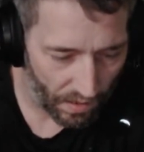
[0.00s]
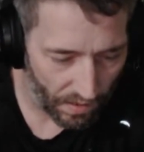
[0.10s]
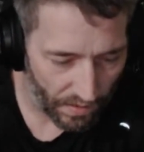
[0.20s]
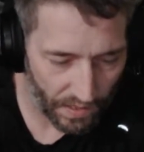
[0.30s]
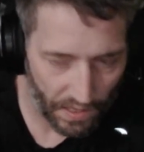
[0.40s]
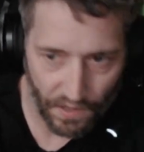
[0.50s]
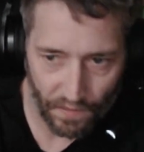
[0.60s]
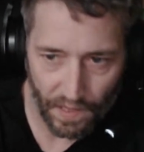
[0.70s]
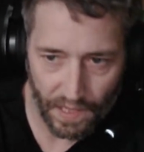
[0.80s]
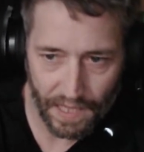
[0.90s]
there's nothing
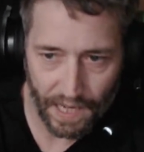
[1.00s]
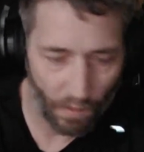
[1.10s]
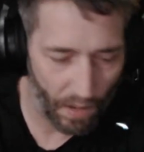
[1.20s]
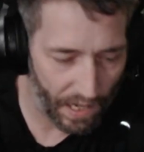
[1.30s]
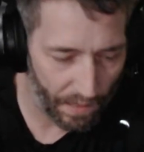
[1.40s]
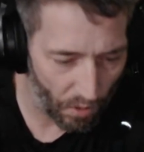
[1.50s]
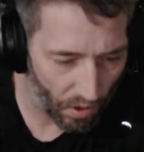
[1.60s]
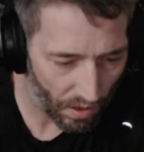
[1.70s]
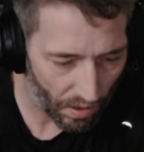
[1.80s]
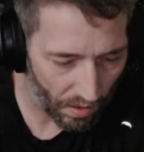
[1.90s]
really to take away
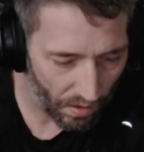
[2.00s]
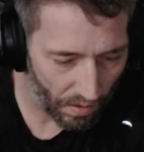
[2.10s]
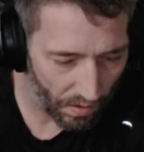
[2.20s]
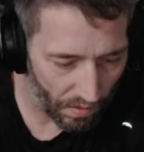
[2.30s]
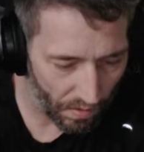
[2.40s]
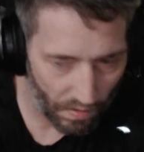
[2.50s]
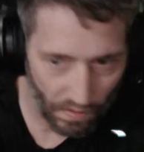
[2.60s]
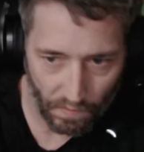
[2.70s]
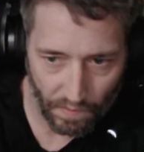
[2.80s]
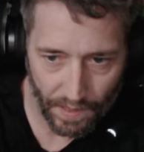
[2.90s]
anymore.
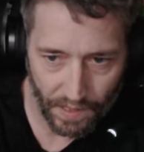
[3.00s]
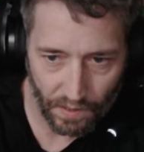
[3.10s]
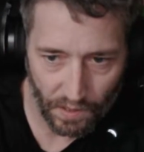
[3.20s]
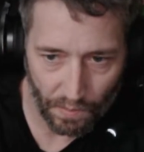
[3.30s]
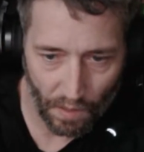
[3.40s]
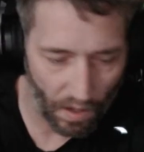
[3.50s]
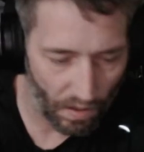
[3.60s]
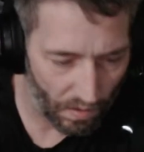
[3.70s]
We've made it so small.